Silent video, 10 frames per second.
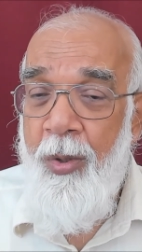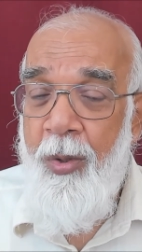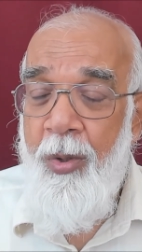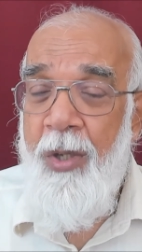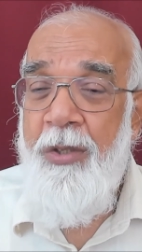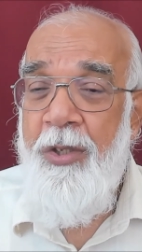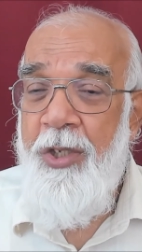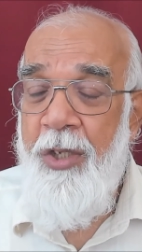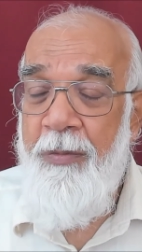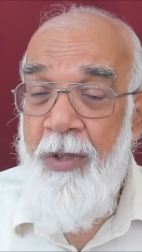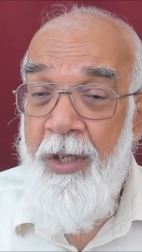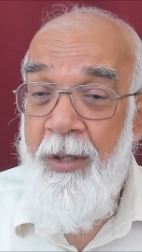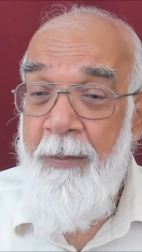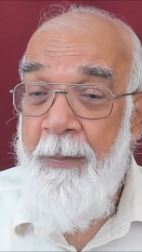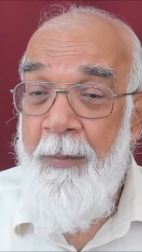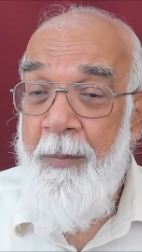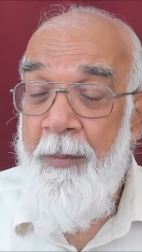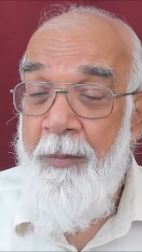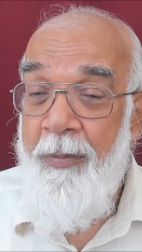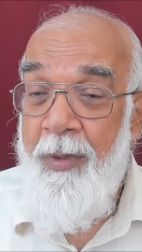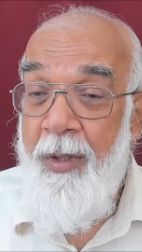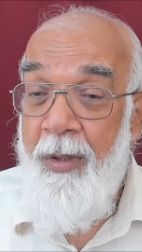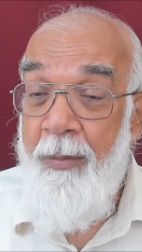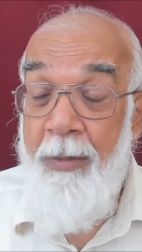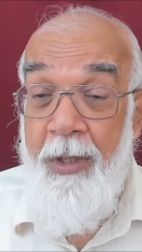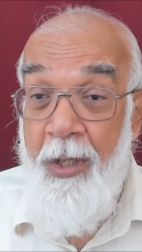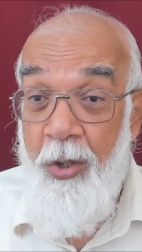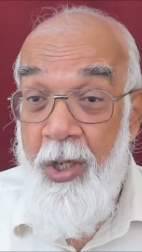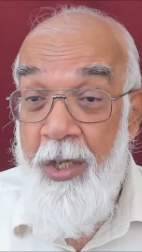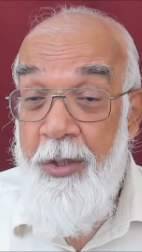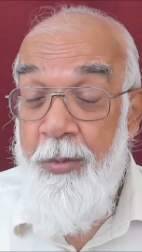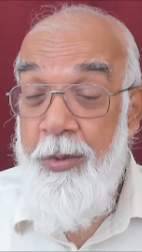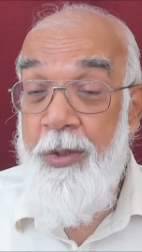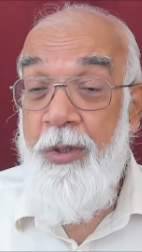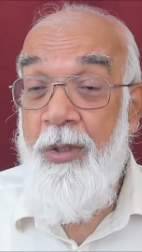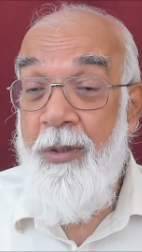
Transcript: quantitatively, but they all are used.